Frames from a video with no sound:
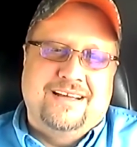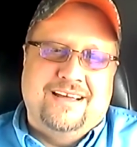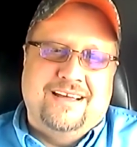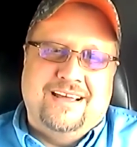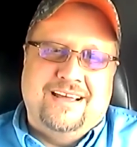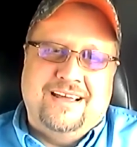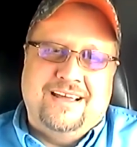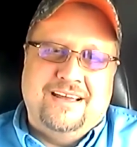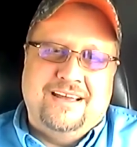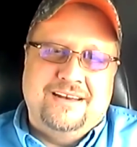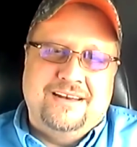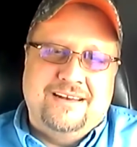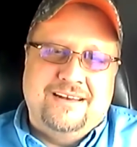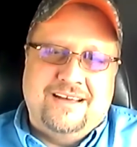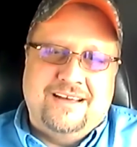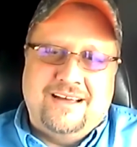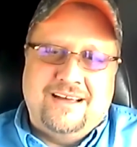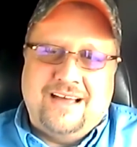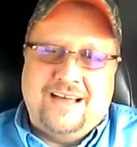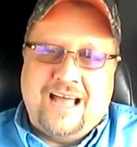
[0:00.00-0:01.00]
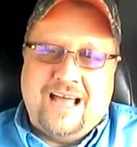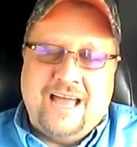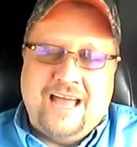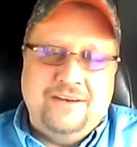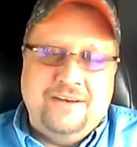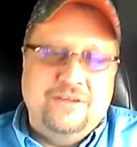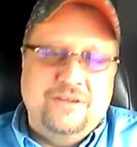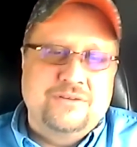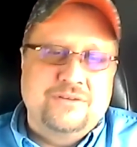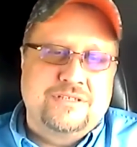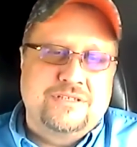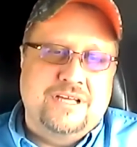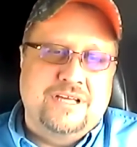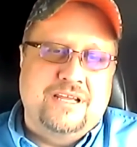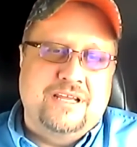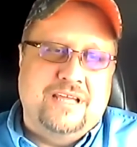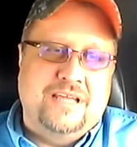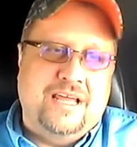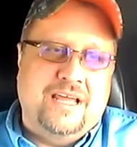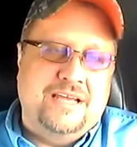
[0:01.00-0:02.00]
And I do see
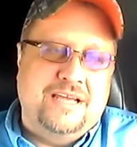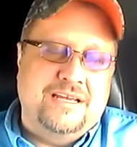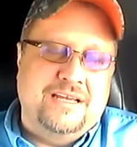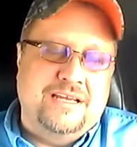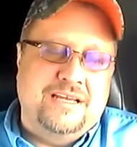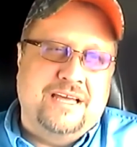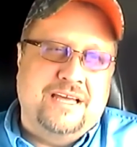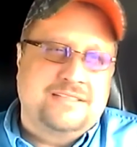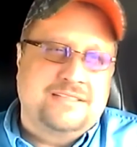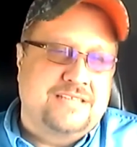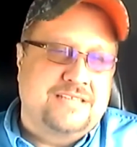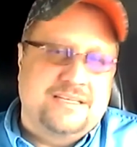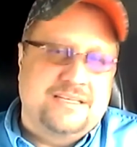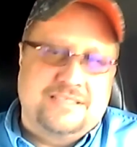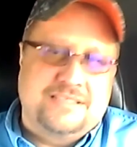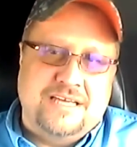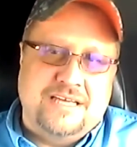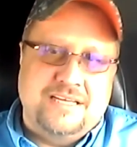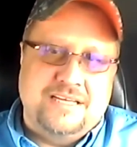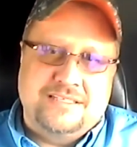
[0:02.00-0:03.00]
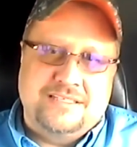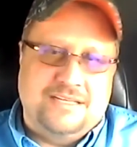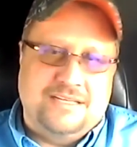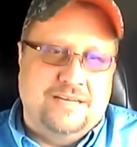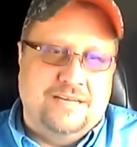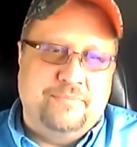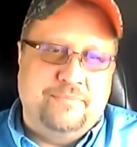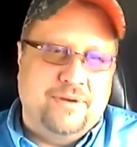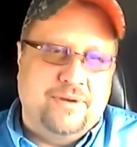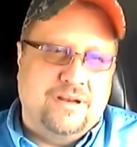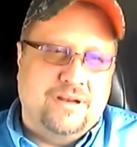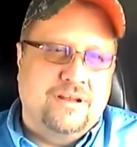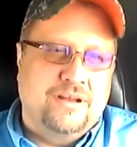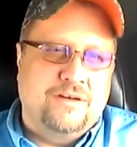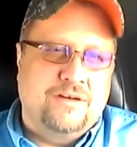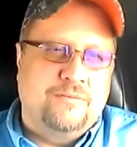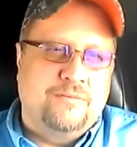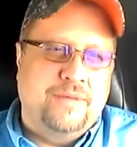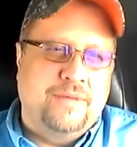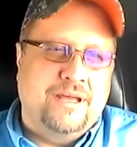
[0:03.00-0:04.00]
the SEC slipping a
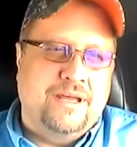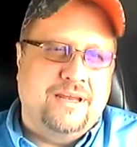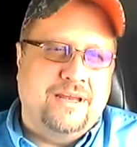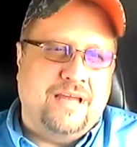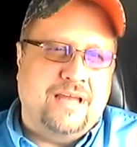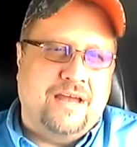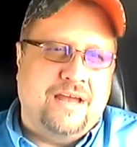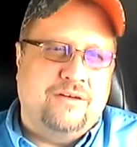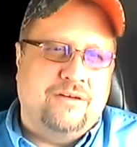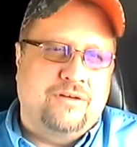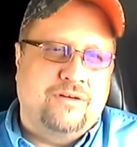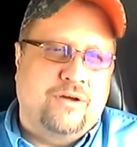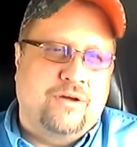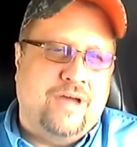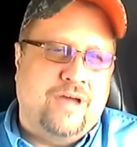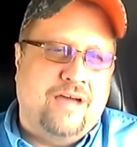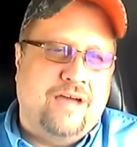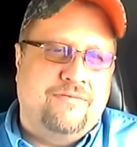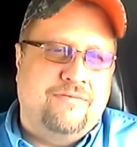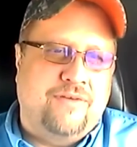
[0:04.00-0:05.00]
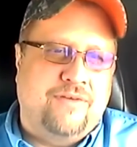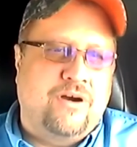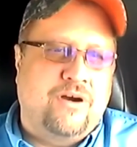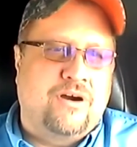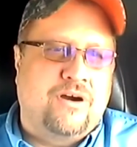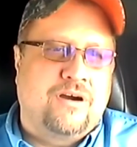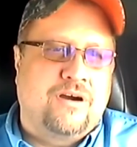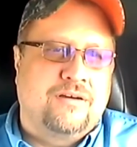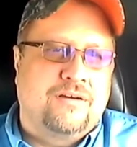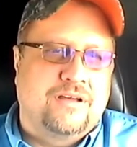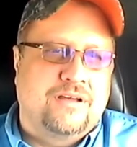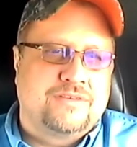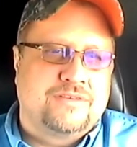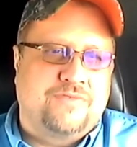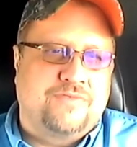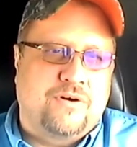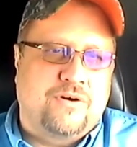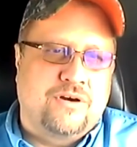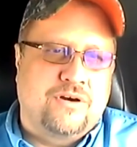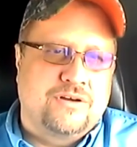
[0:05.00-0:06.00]
little bit. I don't know how far
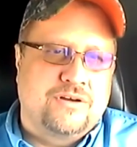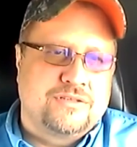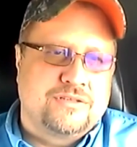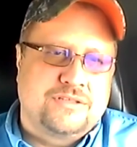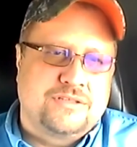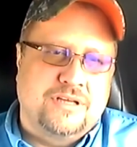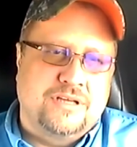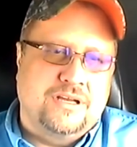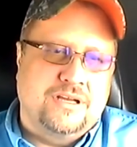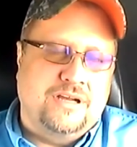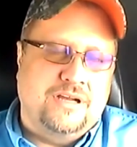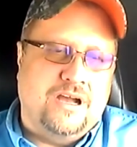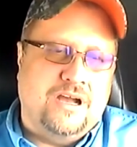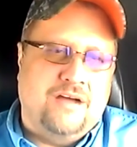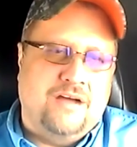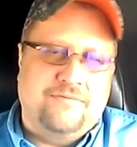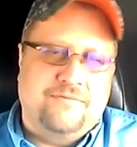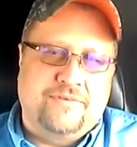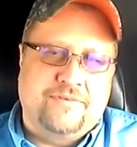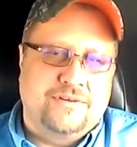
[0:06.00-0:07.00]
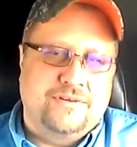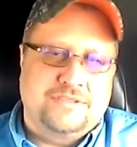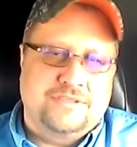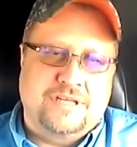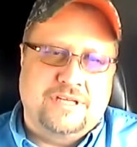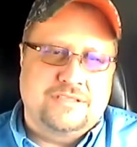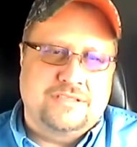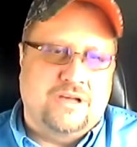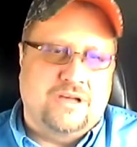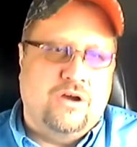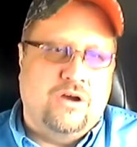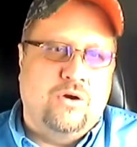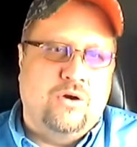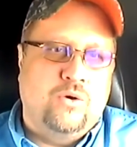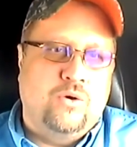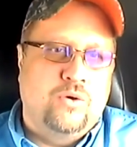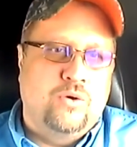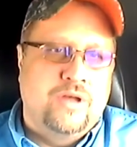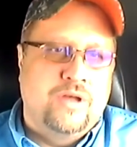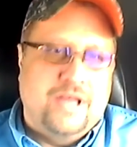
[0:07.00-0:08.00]
as the conference as a
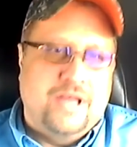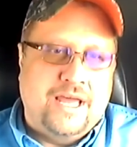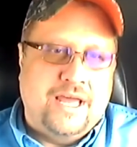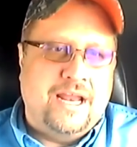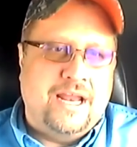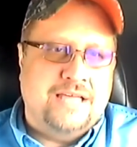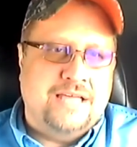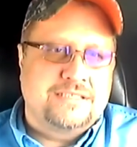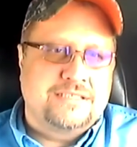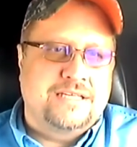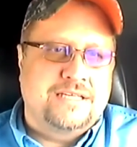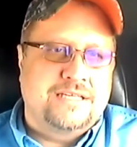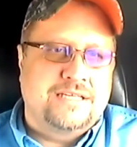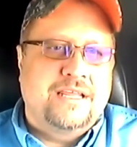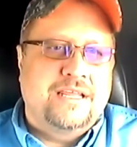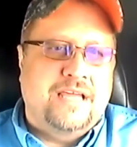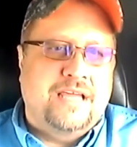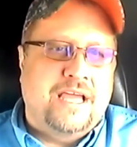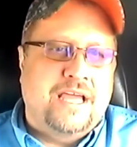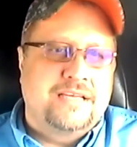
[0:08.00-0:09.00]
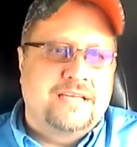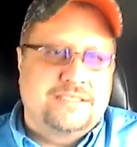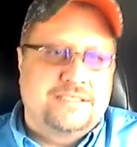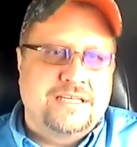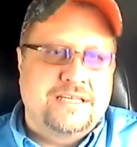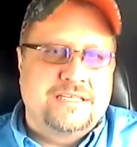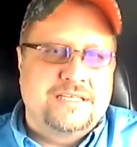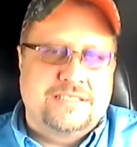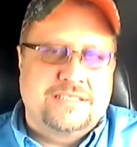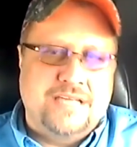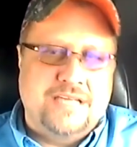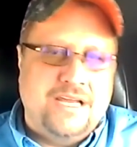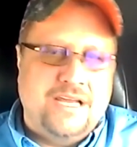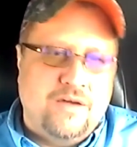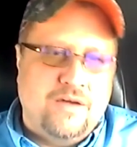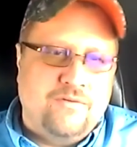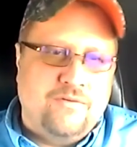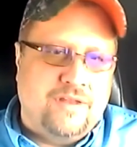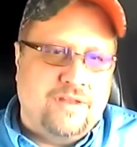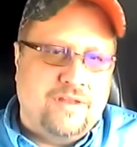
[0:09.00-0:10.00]
whole. And I see the ACC
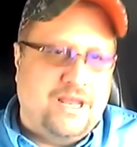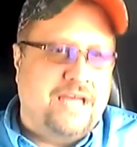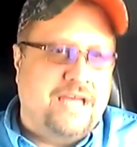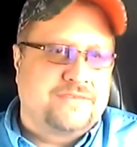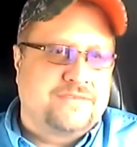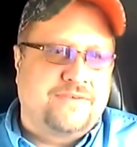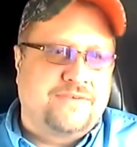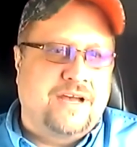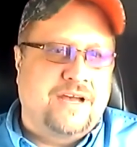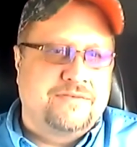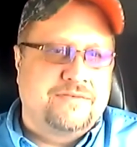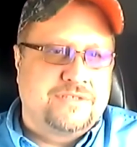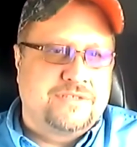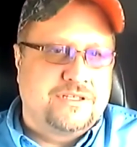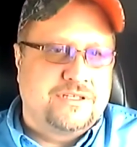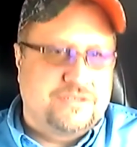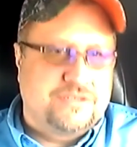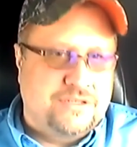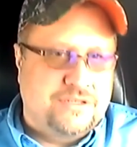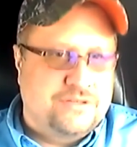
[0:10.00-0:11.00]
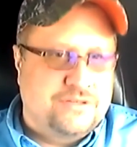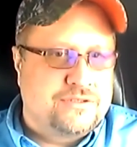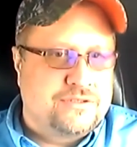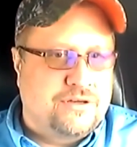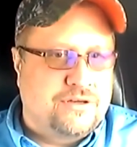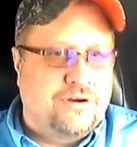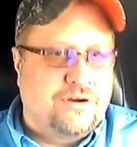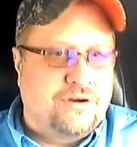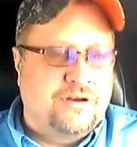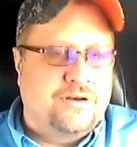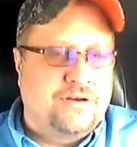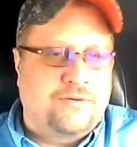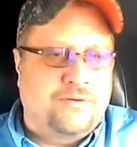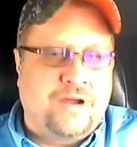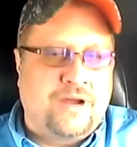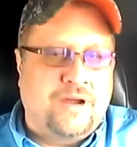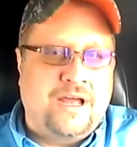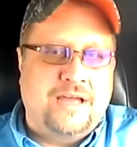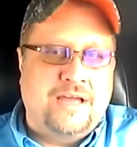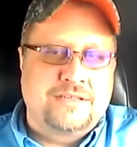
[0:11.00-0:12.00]
over the last 5-6 years starting to
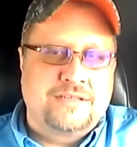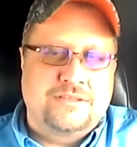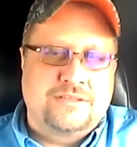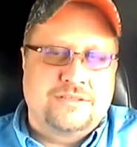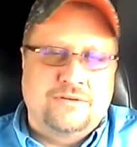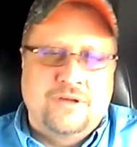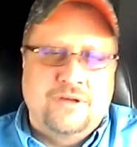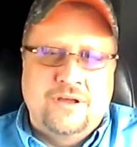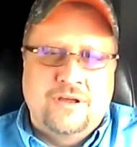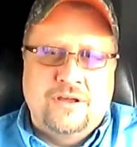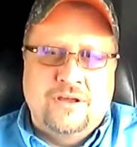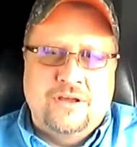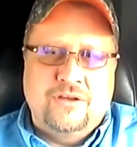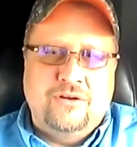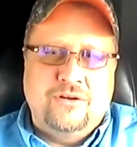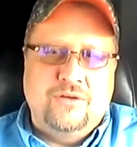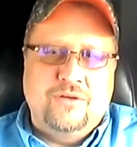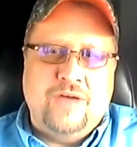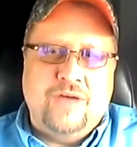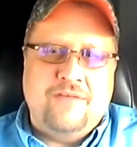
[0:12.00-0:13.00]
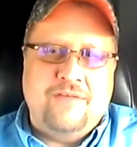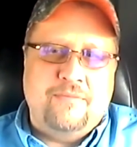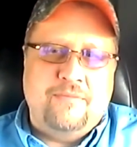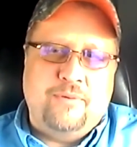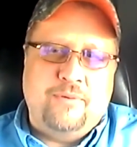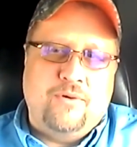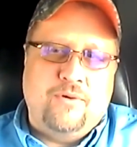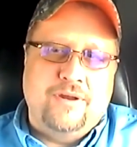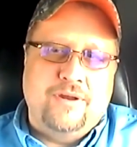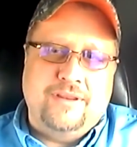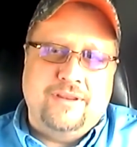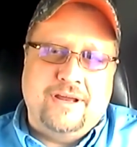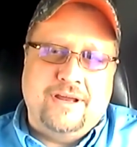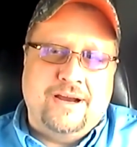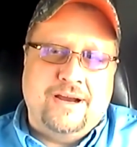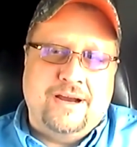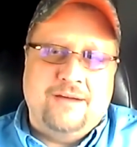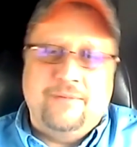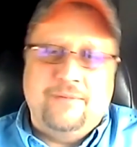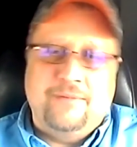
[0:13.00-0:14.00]
rise. So you do have a point
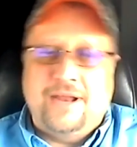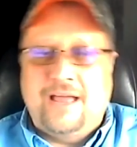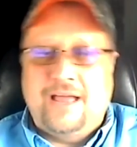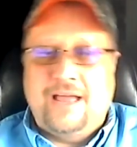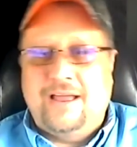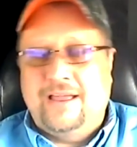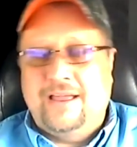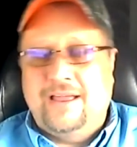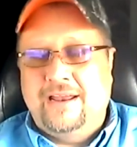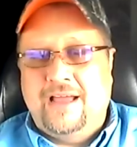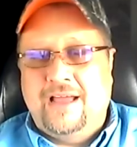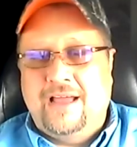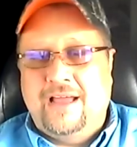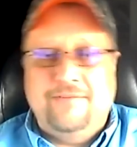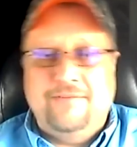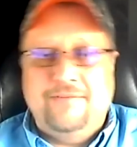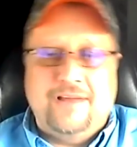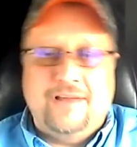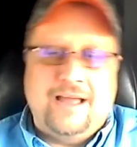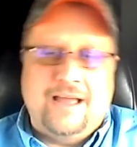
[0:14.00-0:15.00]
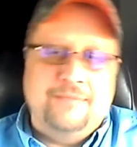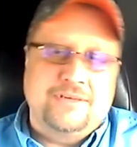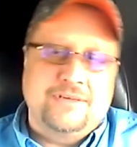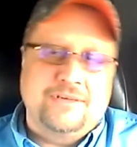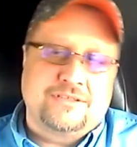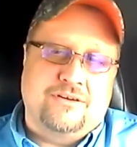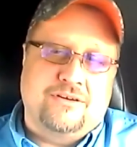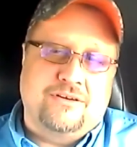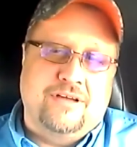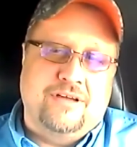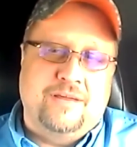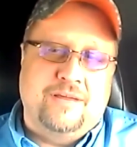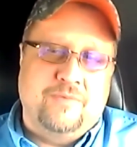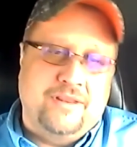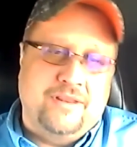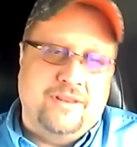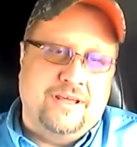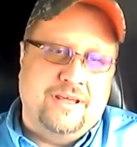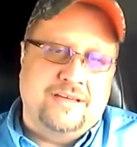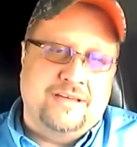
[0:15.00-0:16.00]
there, but I'm just going to end
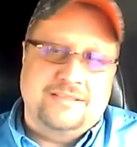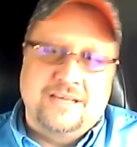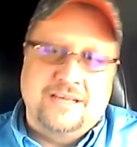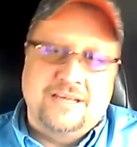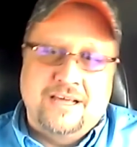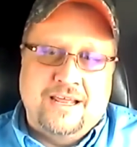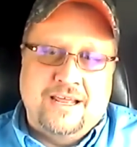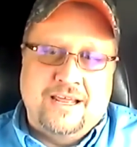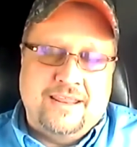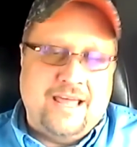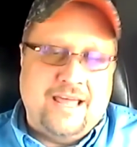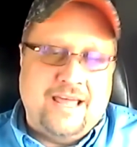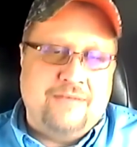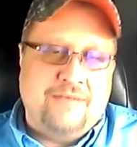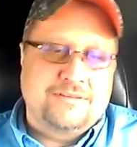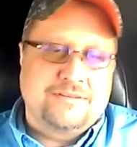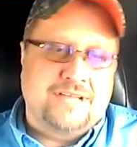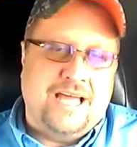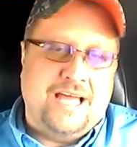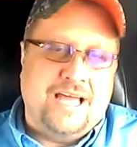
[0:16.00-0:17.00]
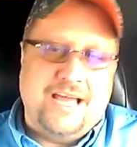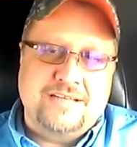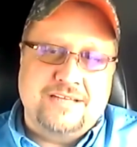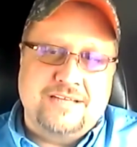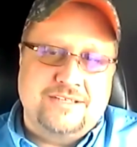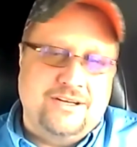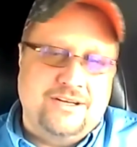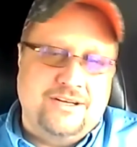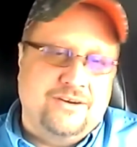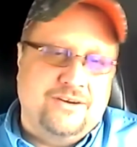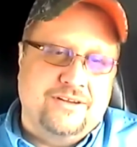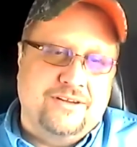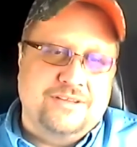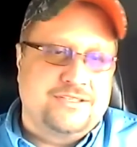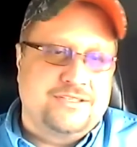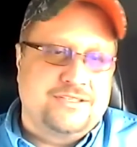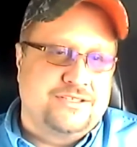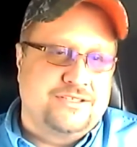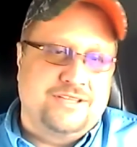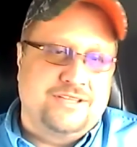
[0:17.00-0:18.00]
with this. That was last year.
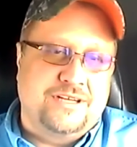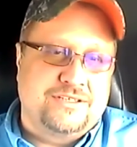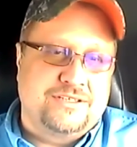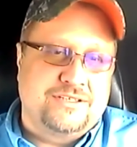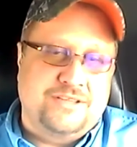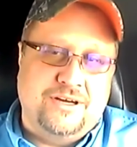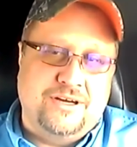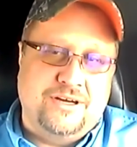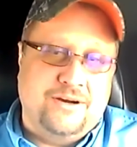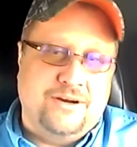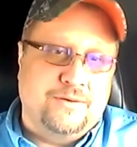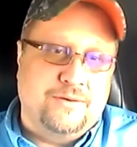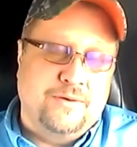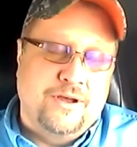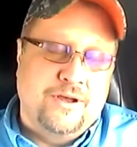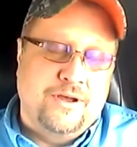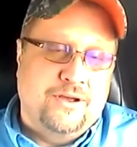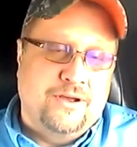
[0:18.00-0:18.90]
This is this year.